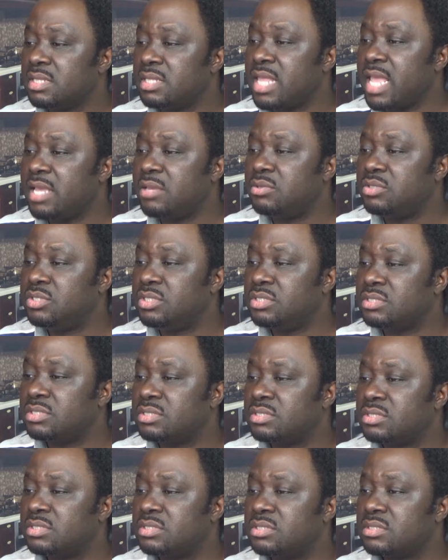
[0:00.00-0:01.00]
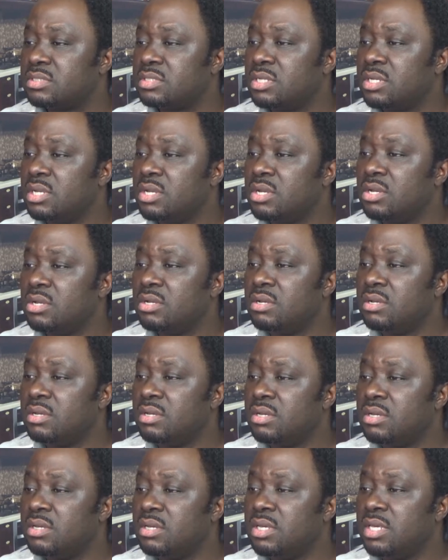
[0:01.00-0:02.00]
Thank you, Jesus.
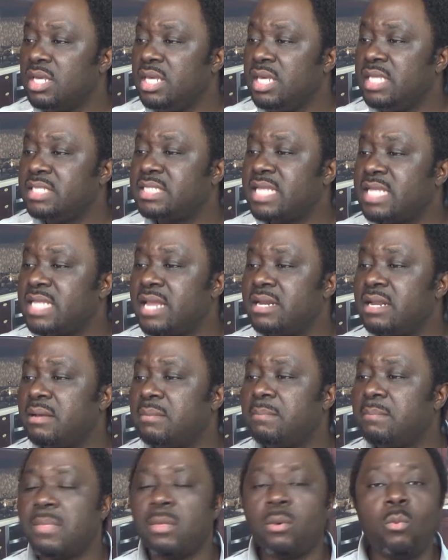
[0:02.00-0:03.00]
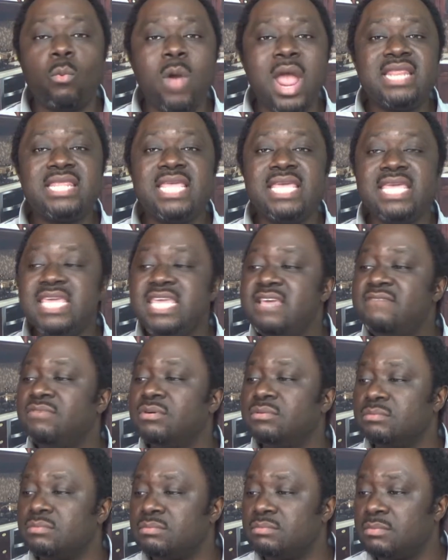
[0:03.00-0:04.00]
He said, when the
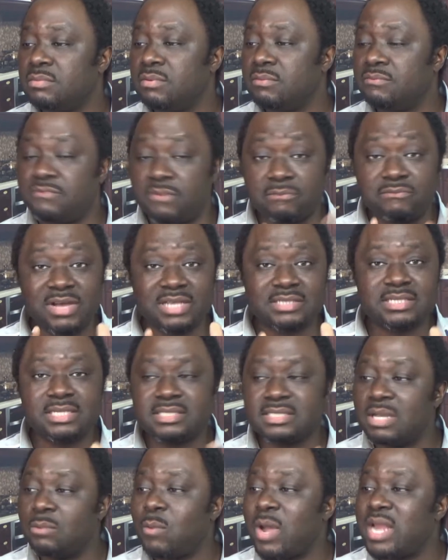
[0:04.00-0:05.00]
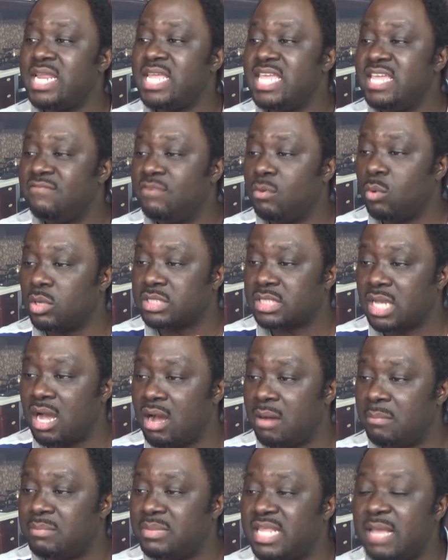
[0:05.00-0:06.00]
even... From verse 16, when the evening was
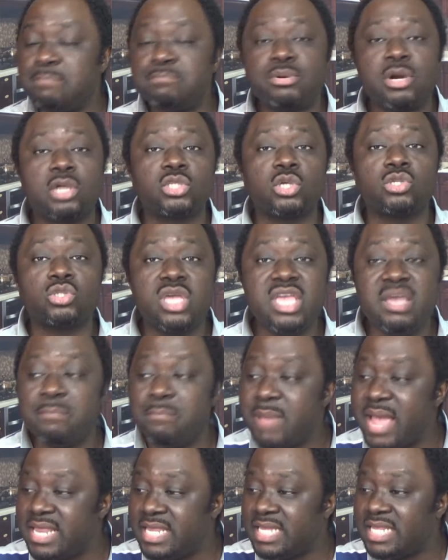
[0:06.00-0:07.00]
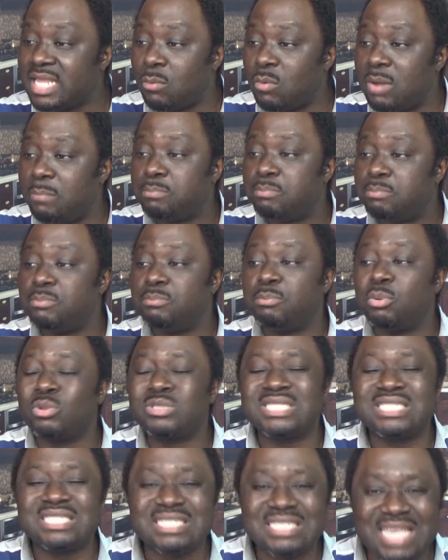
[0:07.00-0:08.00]
come, they brought unto him many that were
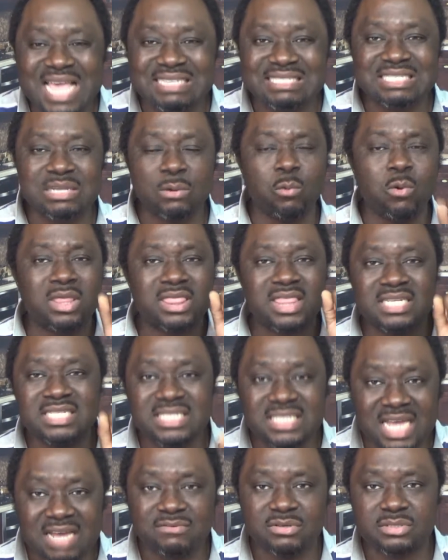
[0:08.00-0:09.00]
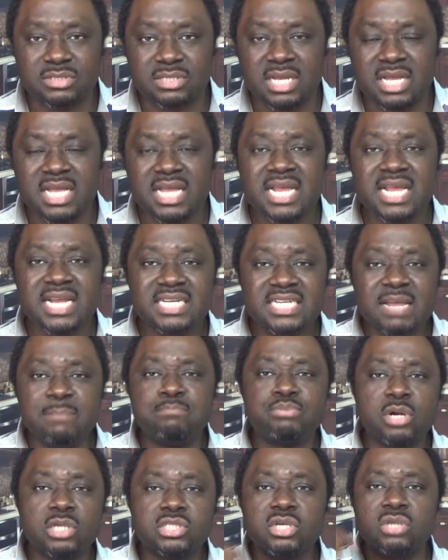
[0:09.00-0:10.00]
possessed with devils. They
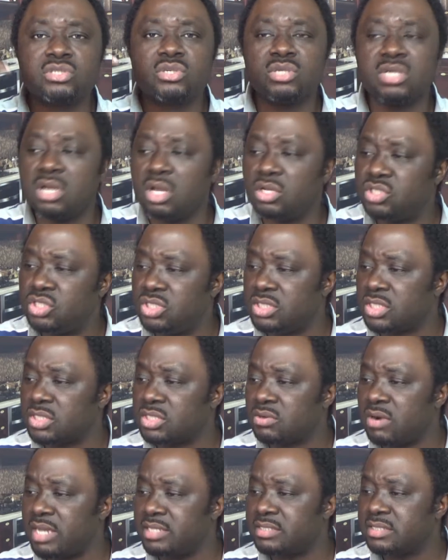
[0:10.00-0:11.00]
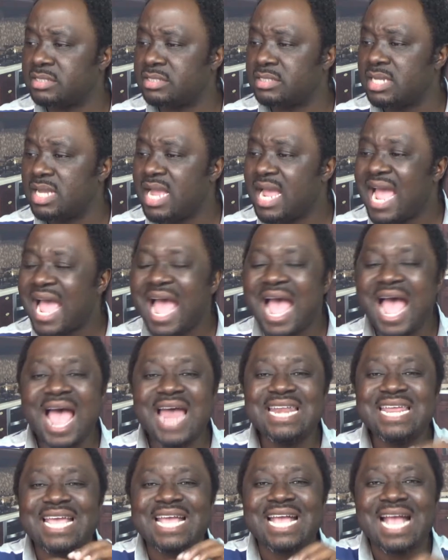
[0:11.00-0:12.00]
brought unto the Lord Jesus Christ.
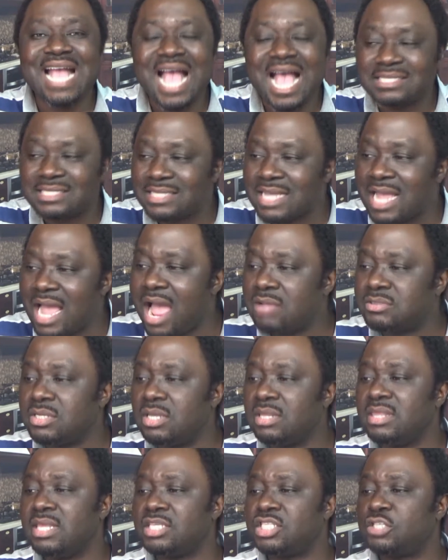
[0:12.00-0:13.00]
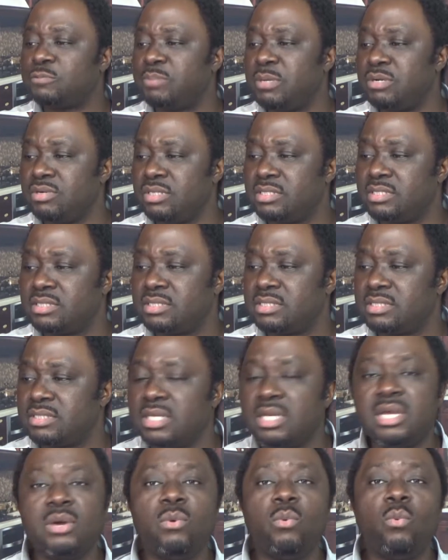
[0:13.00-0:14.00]
And he cast out the
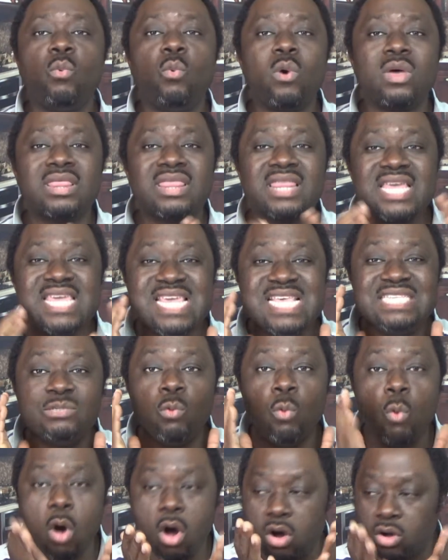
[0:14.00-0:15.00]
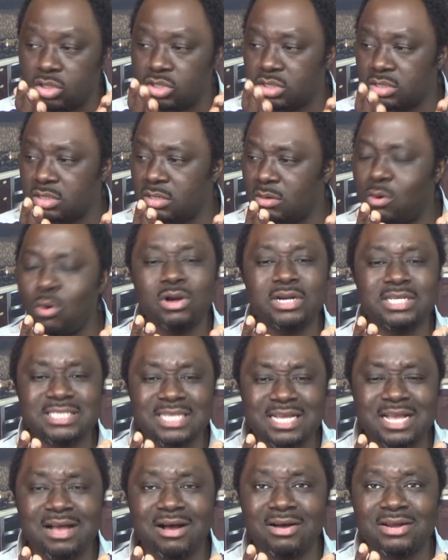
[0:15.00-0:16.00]
spirits with his word. Glory
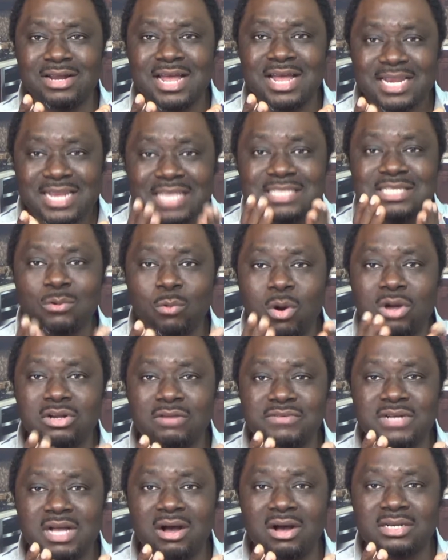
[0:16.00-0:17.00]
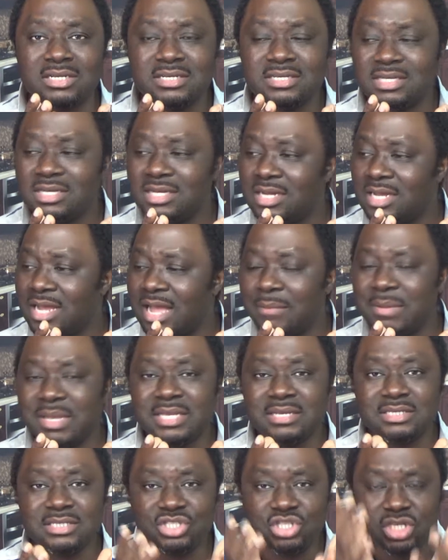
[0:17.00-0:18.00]
to God. That's the word of God. I
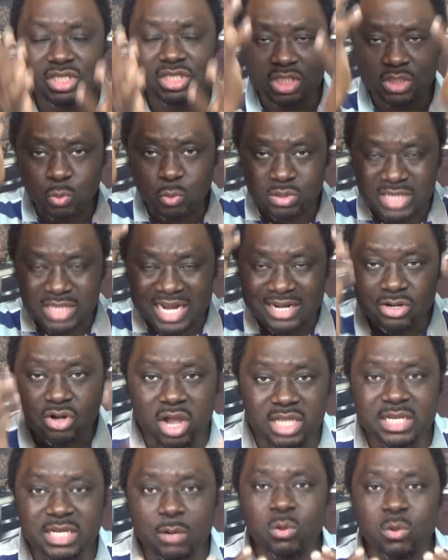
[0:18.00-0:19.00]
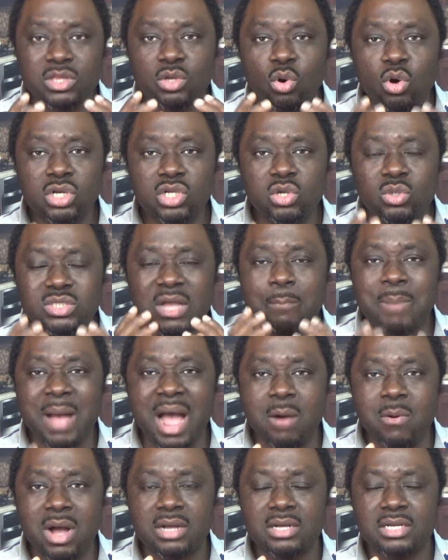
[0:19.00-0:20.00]
mean, Jesus was anointed with the Holy Ghost and
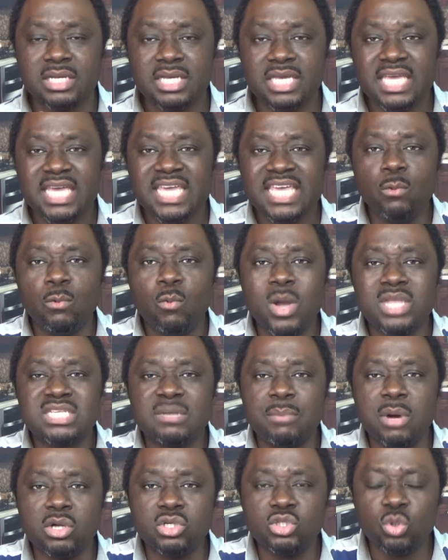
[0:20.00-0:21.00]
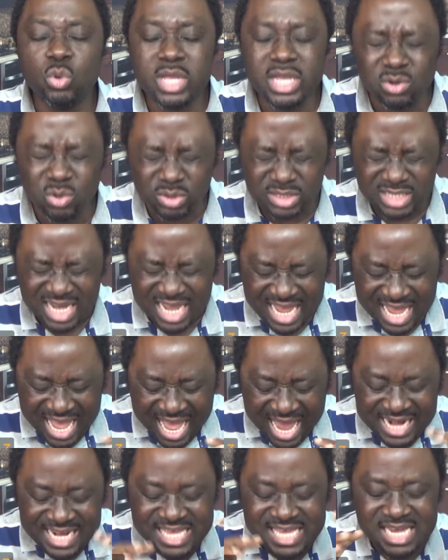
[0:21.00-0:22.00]
power. He went about doing good
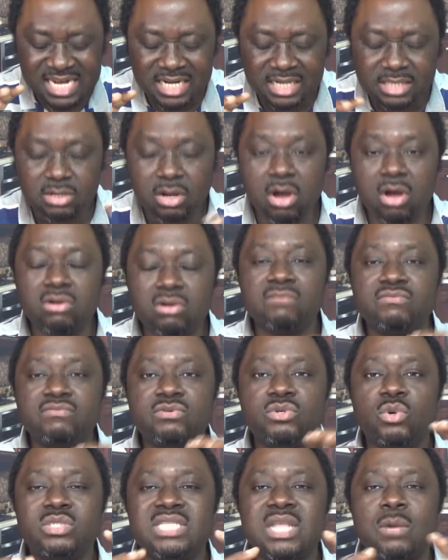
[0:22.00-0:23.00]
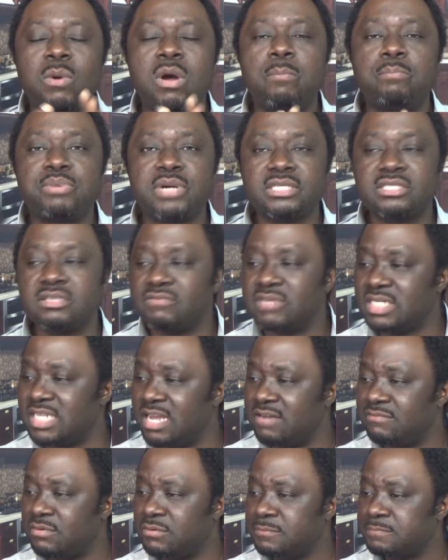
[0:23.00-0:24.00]
and healing all of those that were oppressed of the
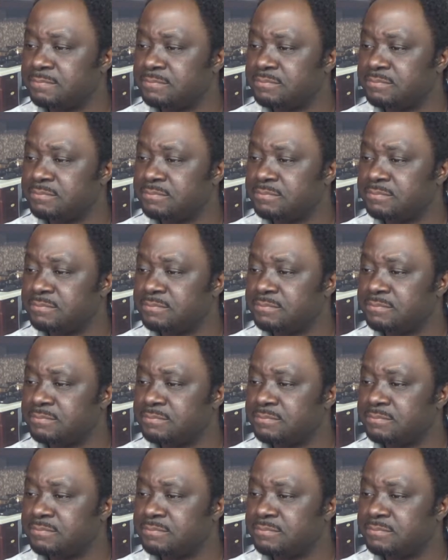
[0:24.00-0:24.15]
devil.